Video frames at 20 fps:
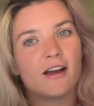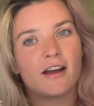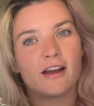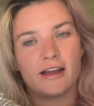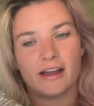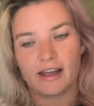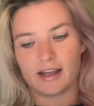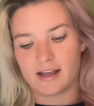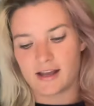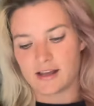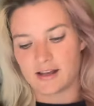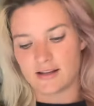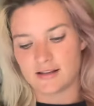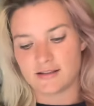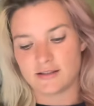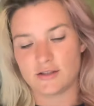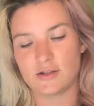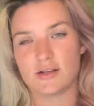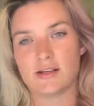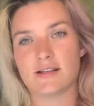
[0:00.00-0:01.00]

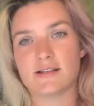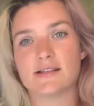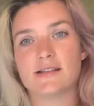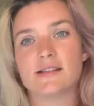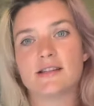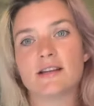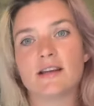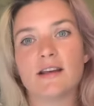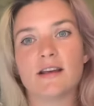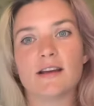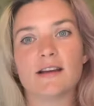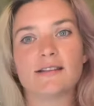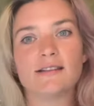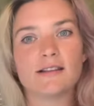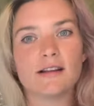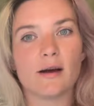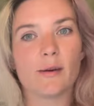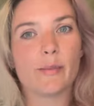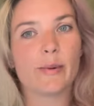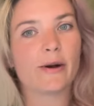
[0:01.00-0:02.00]
As you can see, it's
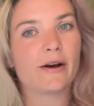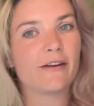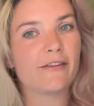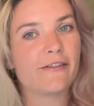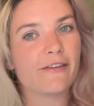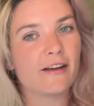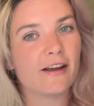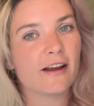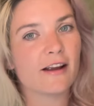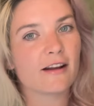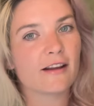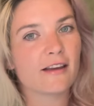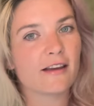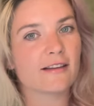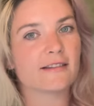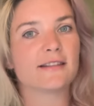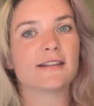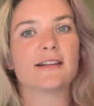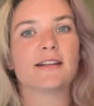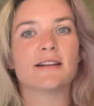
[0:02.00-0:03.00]
not perfect
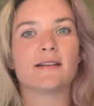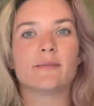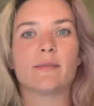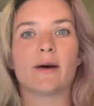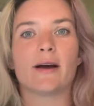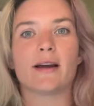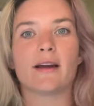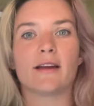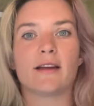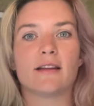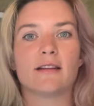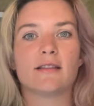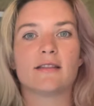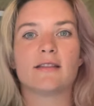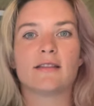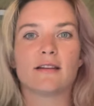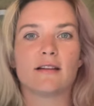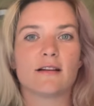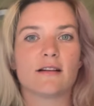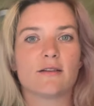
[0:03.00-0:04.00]
because I didn't buy
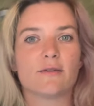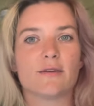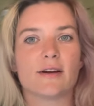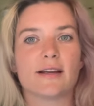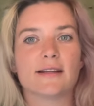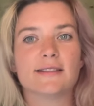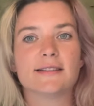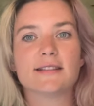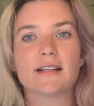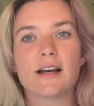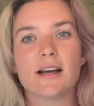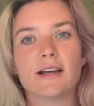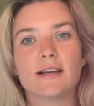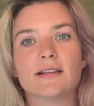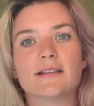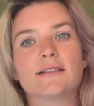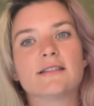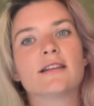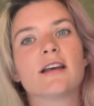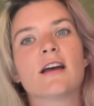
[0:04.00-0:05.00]
the right size,